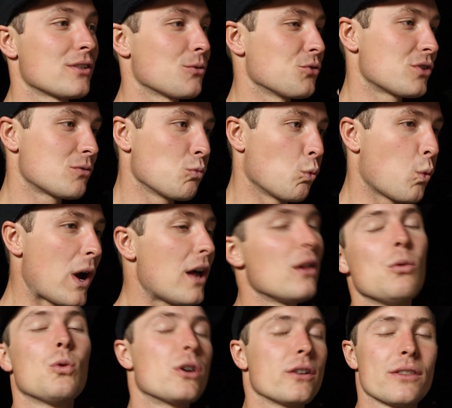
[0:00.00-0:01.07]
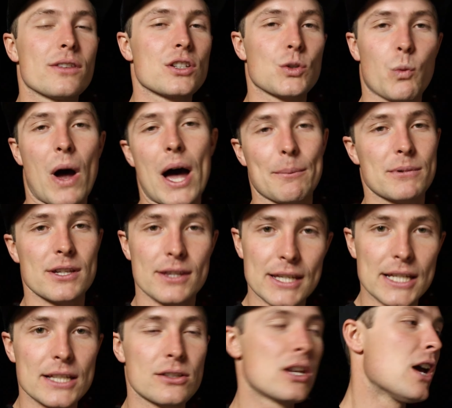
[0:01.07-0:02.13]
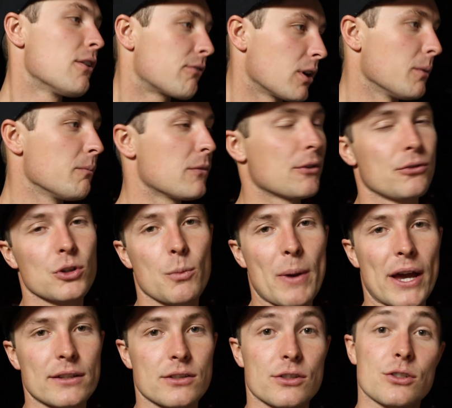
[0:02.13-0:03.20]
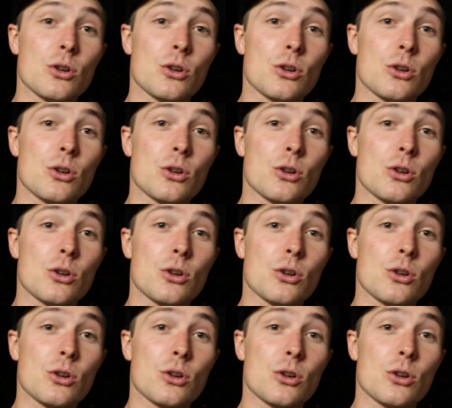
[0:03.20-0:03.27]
It was well worth the swap to these from the Flowmaster.